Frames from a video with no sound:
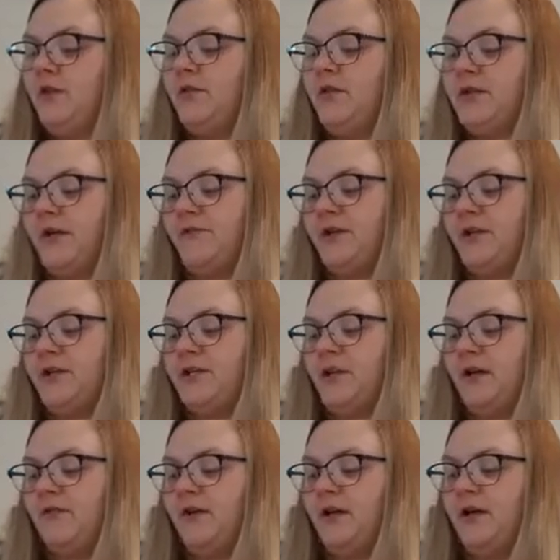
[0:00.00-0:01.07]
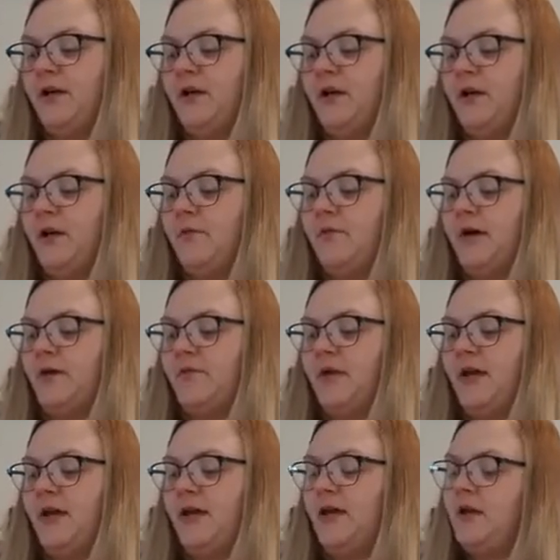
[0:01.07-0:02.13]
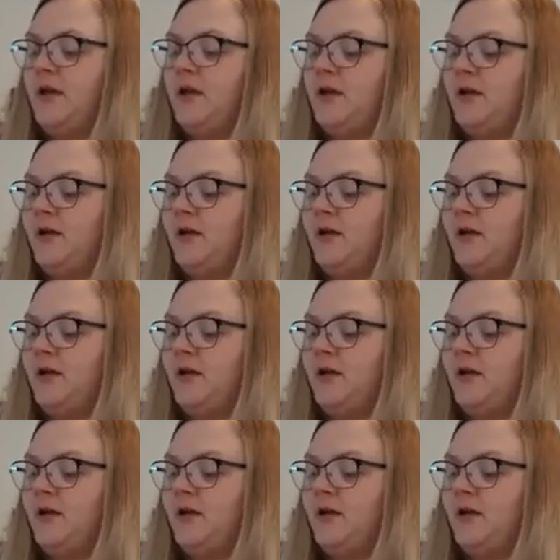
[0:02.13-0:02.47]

the definition of it. A mukbang,